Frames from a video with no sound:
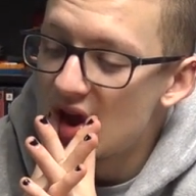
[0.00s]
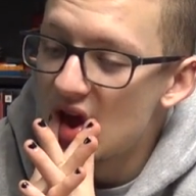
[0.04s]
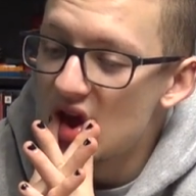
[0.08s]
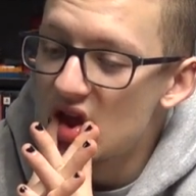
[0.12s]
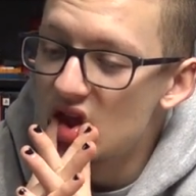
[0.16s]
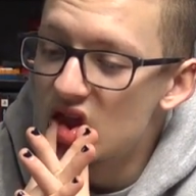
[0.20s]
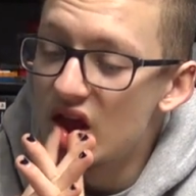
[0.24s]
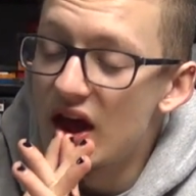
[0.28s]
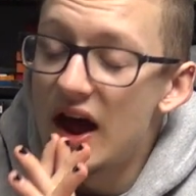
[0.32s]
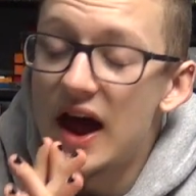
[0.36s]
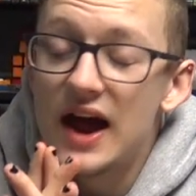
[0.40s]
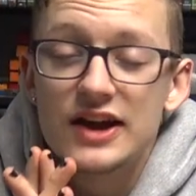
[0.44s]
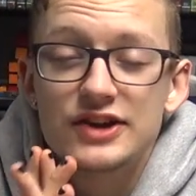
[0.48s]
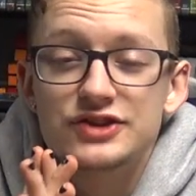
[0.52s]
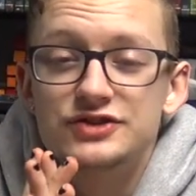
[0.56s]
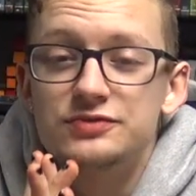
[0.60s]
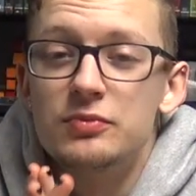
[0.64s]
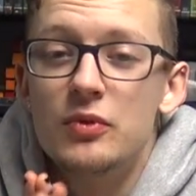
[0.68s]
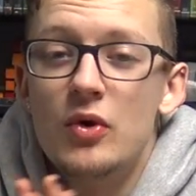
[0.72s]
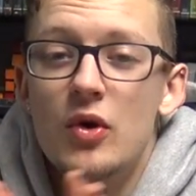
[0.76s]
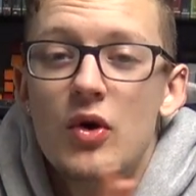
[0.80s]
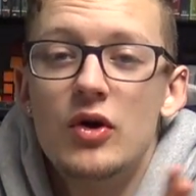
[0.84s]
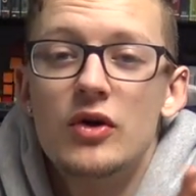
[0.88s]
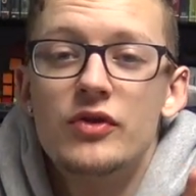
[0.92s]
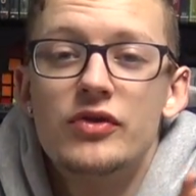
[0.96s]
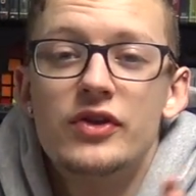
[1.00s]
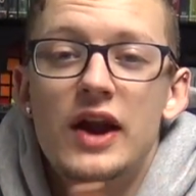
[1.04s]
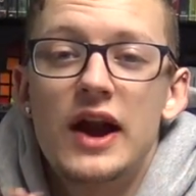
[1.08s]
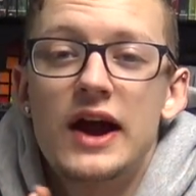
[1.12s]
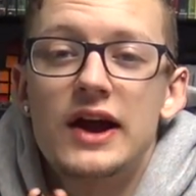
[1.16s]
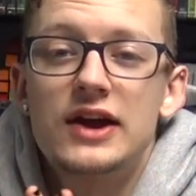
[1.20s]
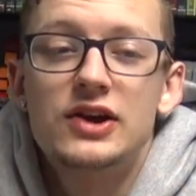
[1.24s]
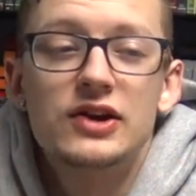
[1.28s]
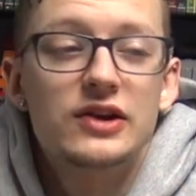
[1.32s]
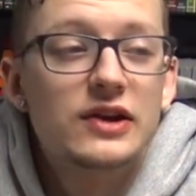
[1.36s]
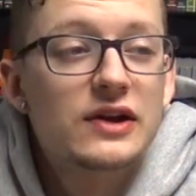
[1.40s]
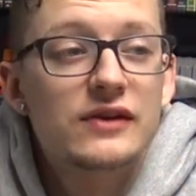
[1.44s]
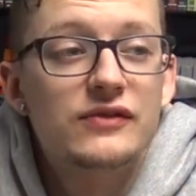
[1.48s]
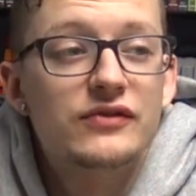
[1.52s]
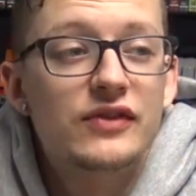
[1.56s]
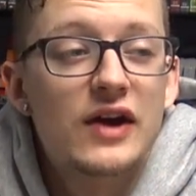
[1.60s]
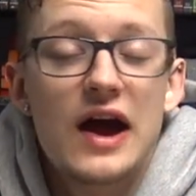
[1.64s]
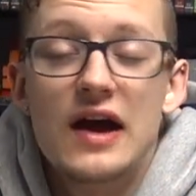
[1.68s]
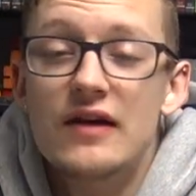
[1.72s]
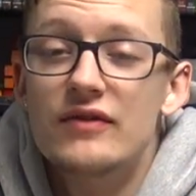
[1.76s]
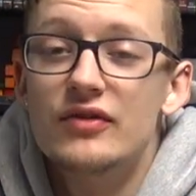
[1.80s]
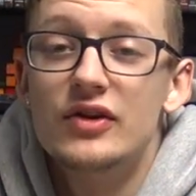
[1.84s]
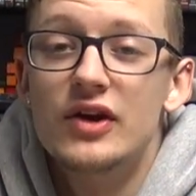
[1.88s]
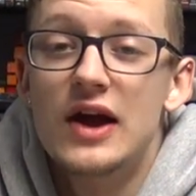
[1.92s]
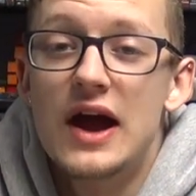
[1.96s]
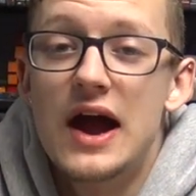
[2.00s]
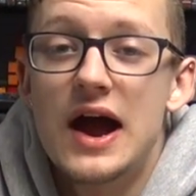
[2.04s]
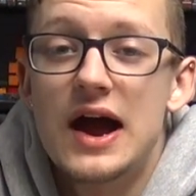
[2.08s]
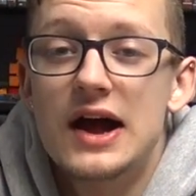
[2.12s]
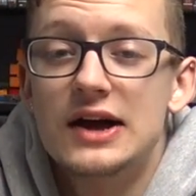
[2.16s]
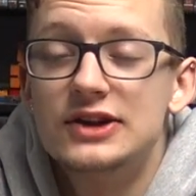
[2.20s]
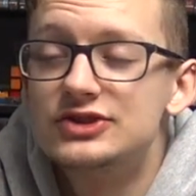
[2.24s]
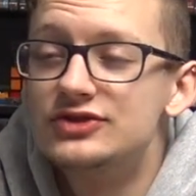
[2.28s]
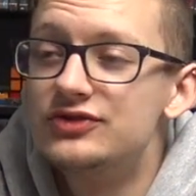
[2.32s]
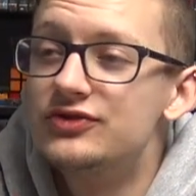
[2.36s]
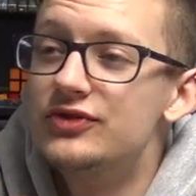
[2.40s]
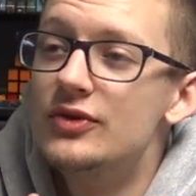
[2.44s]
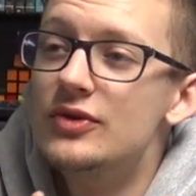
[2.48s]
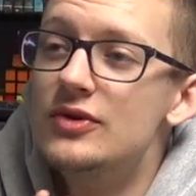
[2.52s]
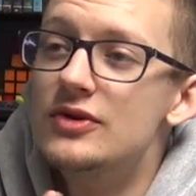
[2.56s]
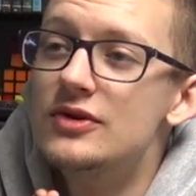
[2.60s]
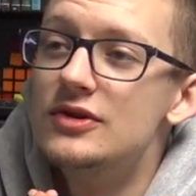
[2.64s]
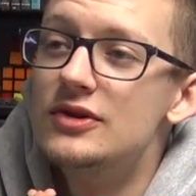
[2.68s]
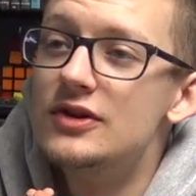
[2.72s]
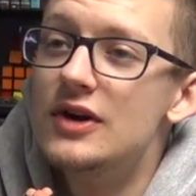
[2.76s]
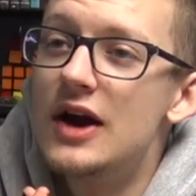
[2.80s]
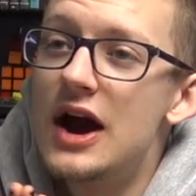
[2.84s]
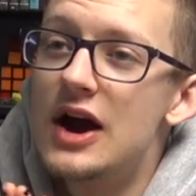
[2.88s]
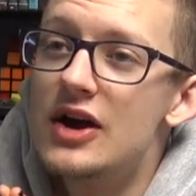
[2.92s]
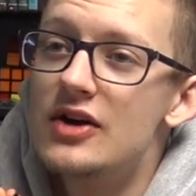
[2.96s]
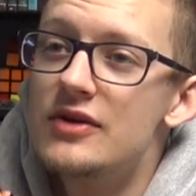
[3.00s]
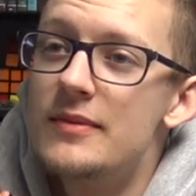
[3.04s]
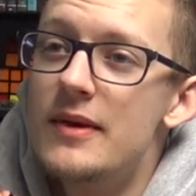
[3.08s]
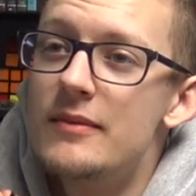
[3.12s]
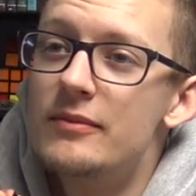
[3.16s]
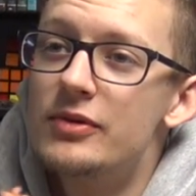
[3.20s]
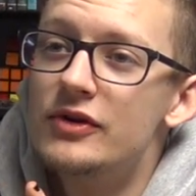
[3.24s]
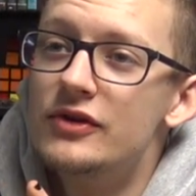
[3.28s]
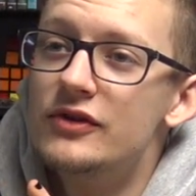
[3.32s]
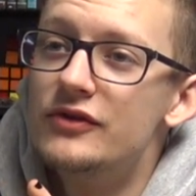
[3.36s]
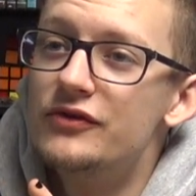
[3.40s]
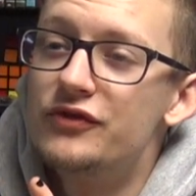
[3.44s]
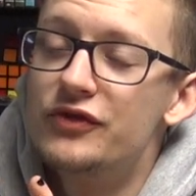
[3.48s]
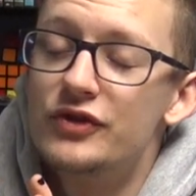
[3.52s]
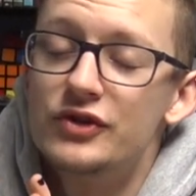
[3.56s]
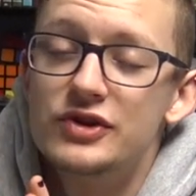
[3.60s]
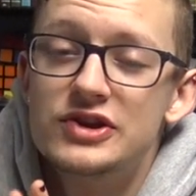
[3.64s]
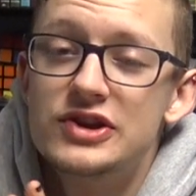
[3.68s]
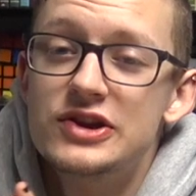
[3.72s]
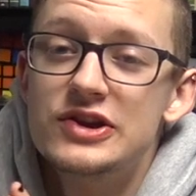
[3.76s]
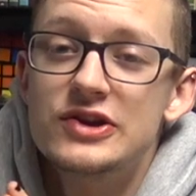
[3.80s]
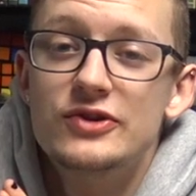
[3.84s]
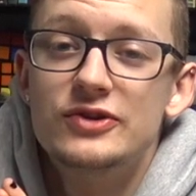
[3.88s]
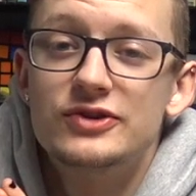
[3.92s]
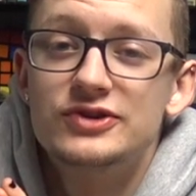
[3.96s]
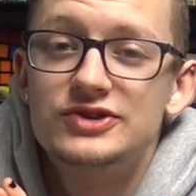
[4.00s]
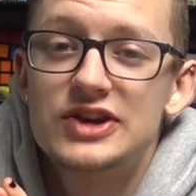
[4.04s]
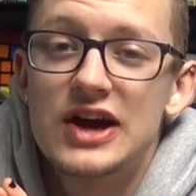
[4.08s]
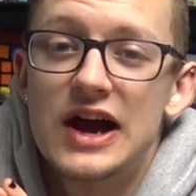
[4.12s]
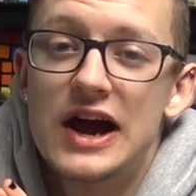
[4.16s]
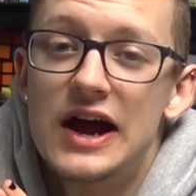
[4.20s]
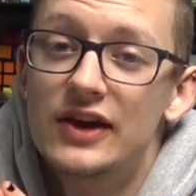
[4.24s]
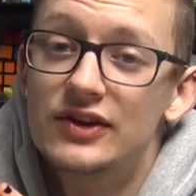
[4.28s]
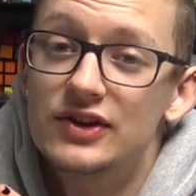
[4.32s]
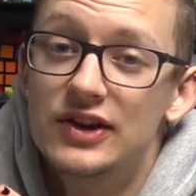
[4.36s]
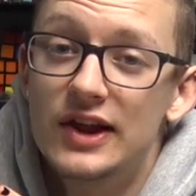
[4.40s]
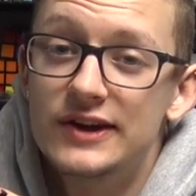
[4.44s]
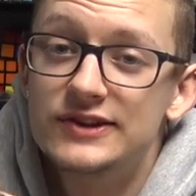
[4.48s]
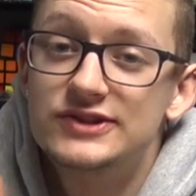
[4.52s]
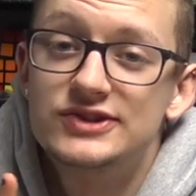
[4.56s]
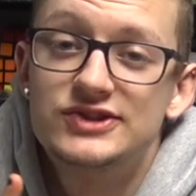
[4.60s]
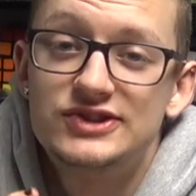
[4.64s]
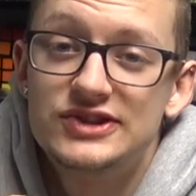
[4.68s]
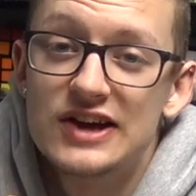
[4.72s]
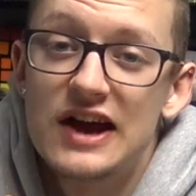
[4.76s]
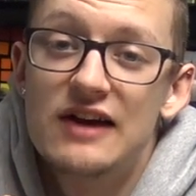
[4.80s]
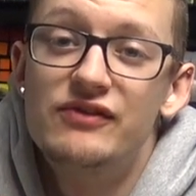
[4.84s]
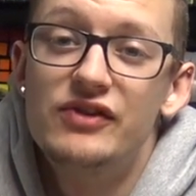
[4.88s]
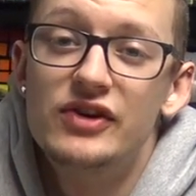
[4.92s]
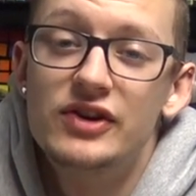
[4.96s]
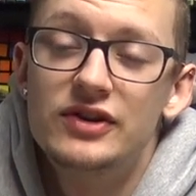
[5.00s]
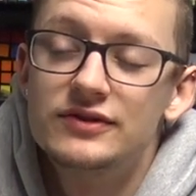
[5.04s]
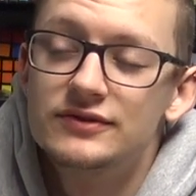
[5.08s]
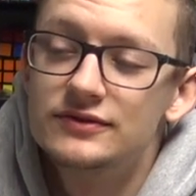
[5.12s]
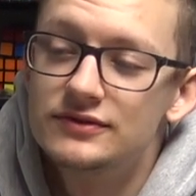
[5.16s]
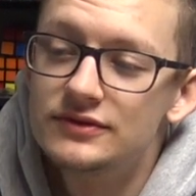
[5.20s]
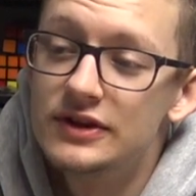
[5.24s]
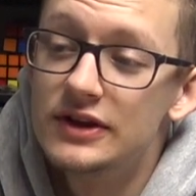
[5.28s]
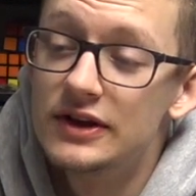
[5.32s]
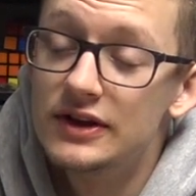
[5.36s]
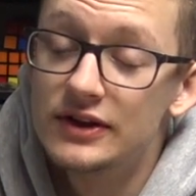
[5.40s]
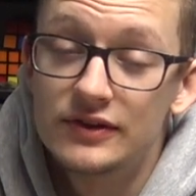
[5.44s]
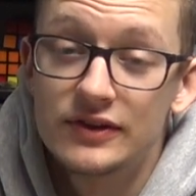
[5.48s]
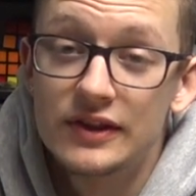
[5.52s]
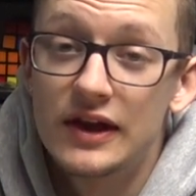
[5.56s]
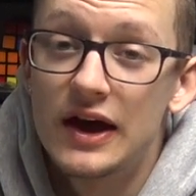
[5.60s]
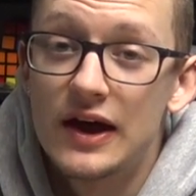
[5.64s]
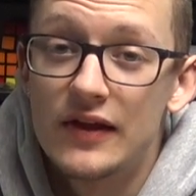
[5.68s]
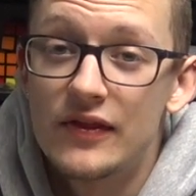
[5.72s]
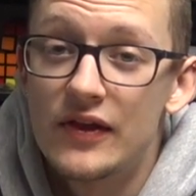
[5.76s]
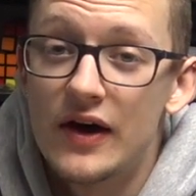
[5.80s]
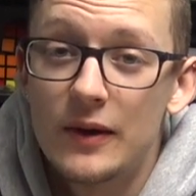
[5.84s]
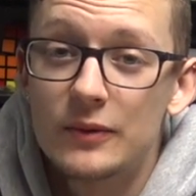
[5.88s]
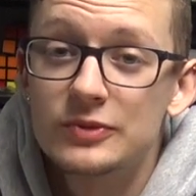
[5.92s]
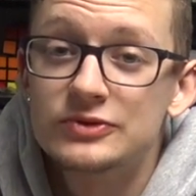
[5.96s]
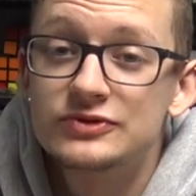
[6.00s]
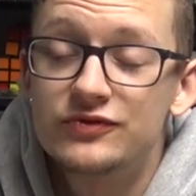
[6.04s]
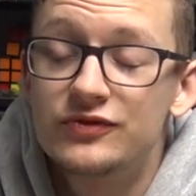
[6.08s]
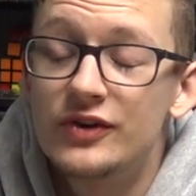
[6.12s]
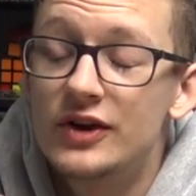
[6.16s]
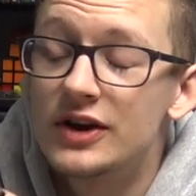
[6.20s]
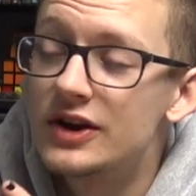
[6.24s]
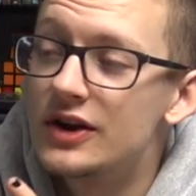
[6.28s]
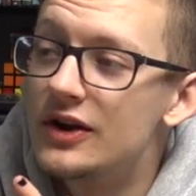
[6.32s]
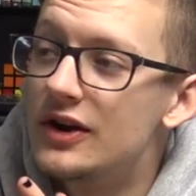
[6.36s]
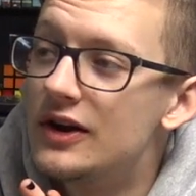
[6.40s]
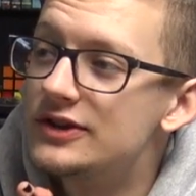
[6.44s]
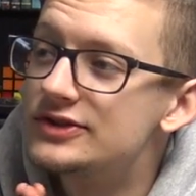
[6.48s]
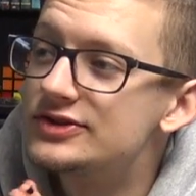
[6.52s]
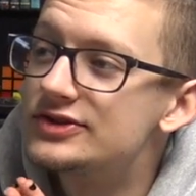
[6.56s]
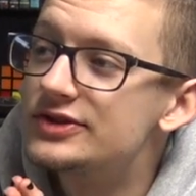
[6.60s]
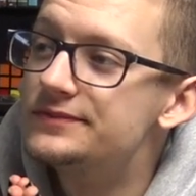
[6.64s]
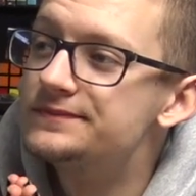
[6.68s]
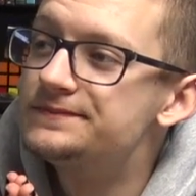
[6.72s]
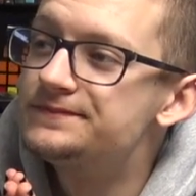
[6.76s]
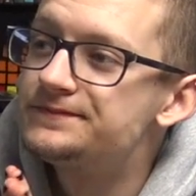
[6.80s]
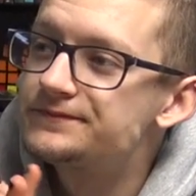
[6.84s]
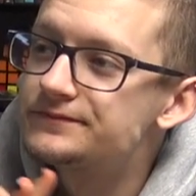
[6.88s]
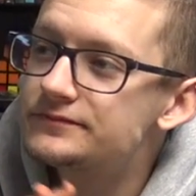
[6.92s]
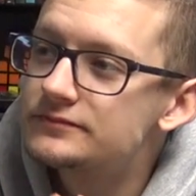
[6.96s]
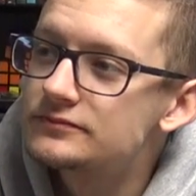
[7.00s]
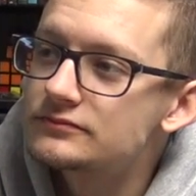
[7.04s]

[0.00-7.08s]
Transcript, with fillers: That is more than I could have ever asked for. I remember for years I had like seven, and th that was fucking awesome.